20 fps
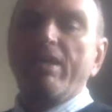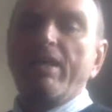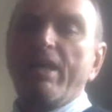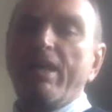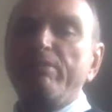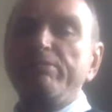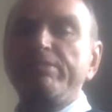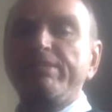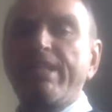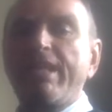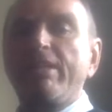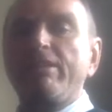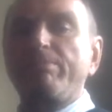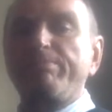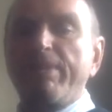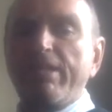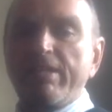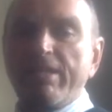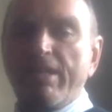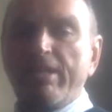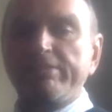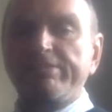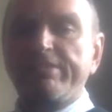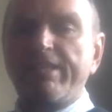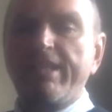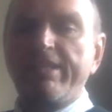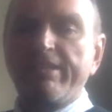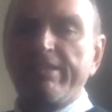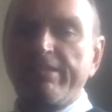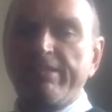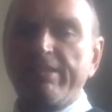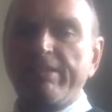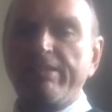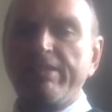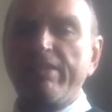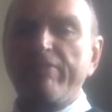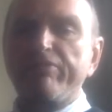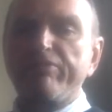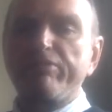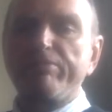I was down to my last tenner,
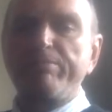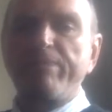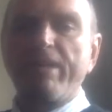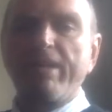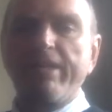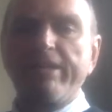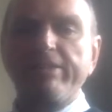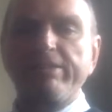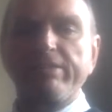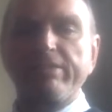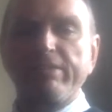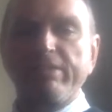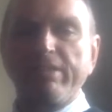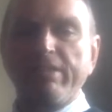enough for a pint.